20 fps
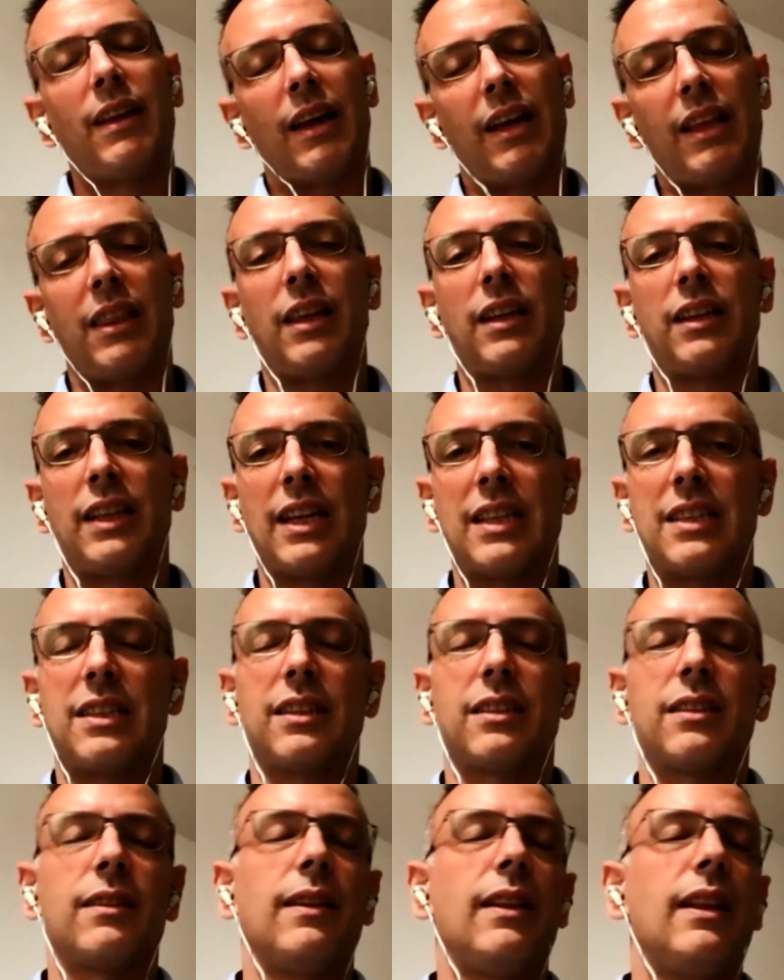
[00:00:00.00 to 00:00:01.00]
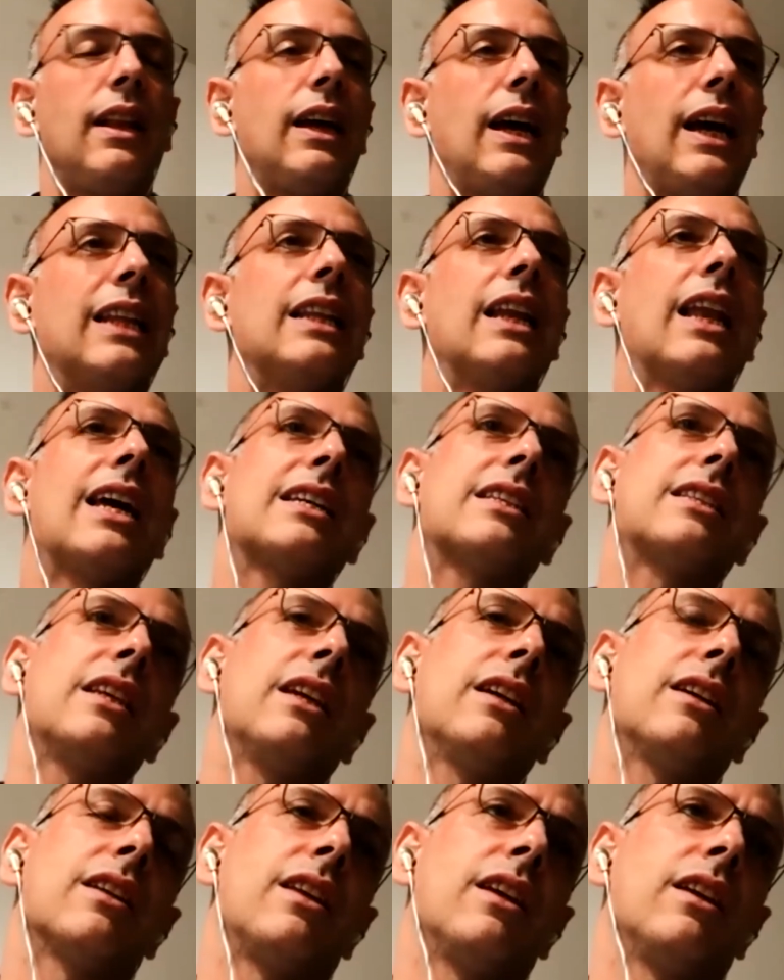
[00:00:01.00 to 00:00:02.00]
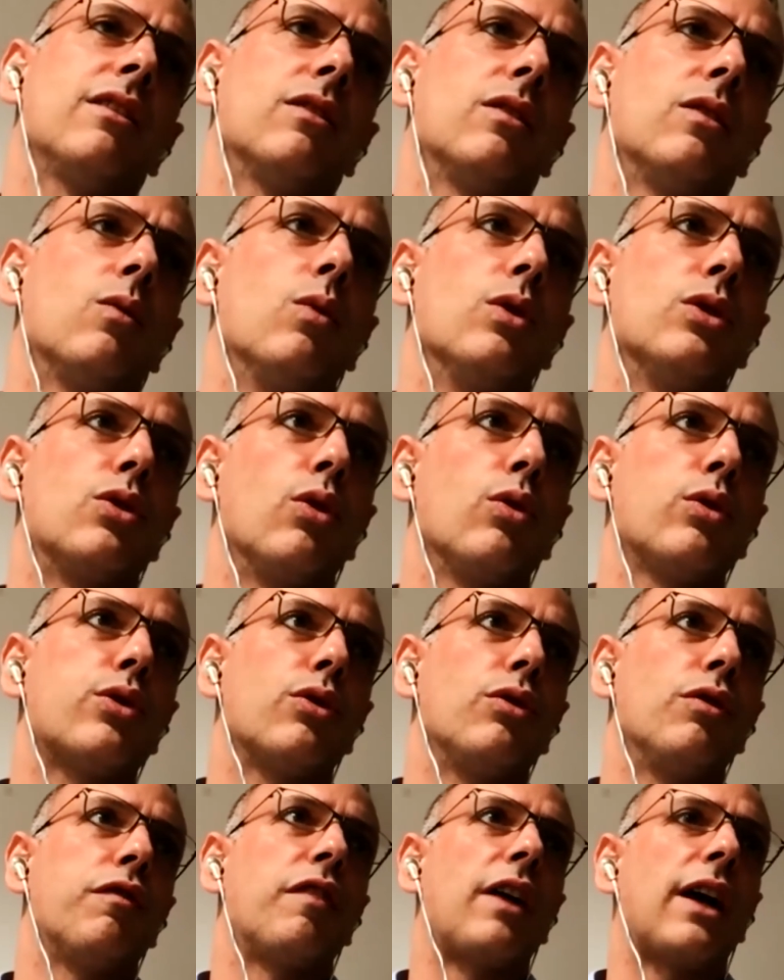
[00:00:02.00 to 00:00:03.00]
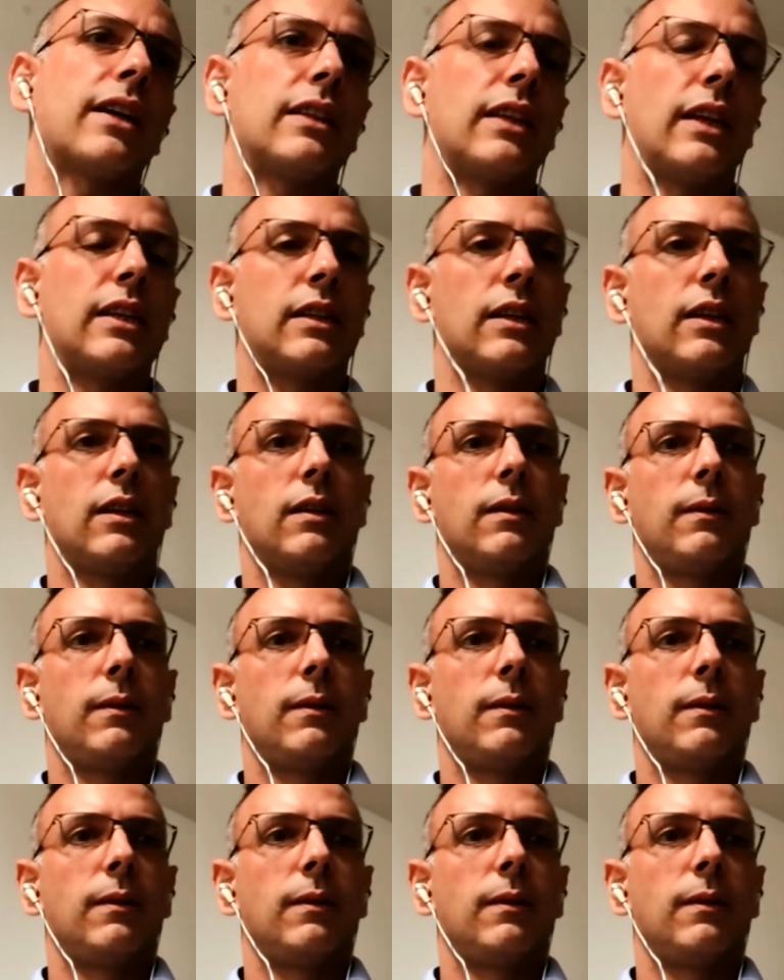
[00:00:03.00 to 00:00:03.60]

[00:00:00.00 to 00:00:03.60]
I think that's it. And the last thing I think was also the fact that